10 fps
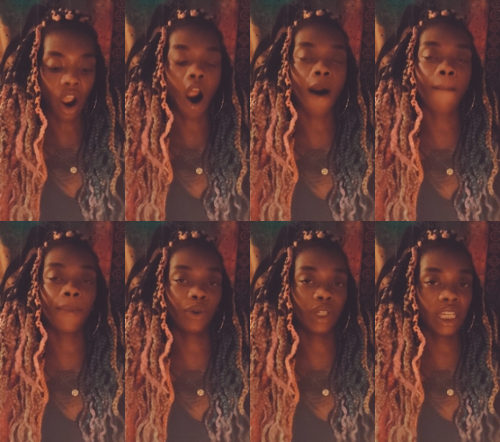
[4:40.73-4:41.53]

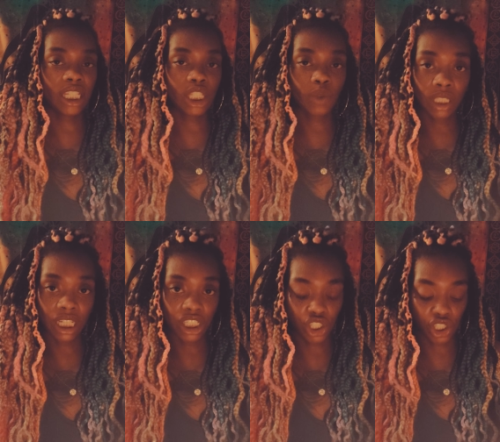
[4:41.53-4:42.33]
harmonious
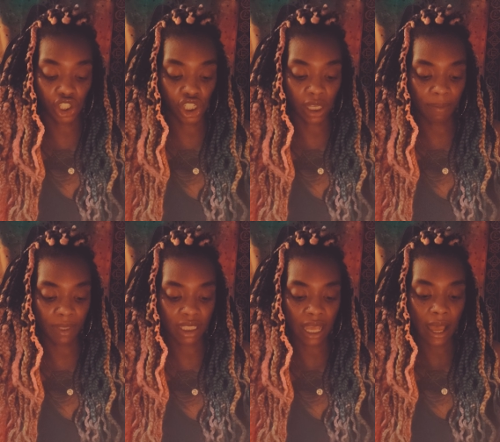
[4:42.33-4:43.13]
relationships